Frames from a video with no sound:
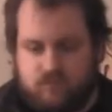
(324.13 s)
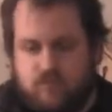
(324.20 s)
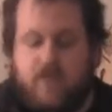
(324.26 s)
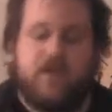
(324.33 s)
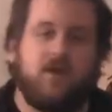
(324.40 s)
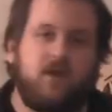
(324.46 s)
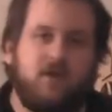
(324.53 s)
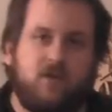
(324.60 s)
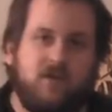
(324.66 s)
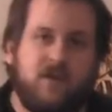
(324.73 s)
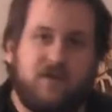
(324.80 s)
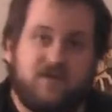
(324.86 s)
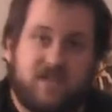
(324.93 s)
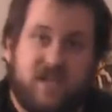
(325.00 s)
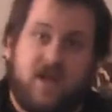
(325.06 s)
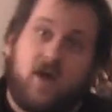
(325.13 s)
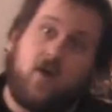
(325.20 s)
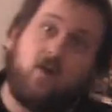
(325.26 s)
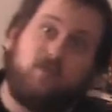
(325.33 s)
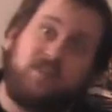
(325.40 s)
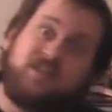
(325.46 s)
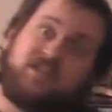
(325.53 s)
you want to say,
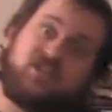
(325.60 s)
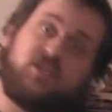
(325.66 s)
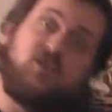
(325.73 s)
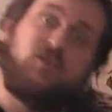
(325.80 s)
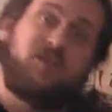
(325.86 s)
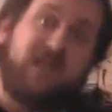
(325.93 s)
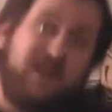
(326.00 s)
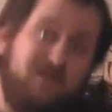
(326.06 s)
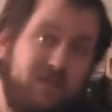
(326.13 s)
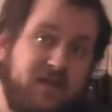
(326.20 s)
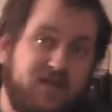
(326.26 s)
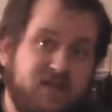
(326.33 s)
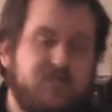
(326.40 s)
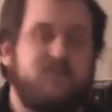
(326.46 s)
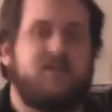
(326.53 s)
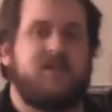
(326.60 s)
oh, but it's so great because of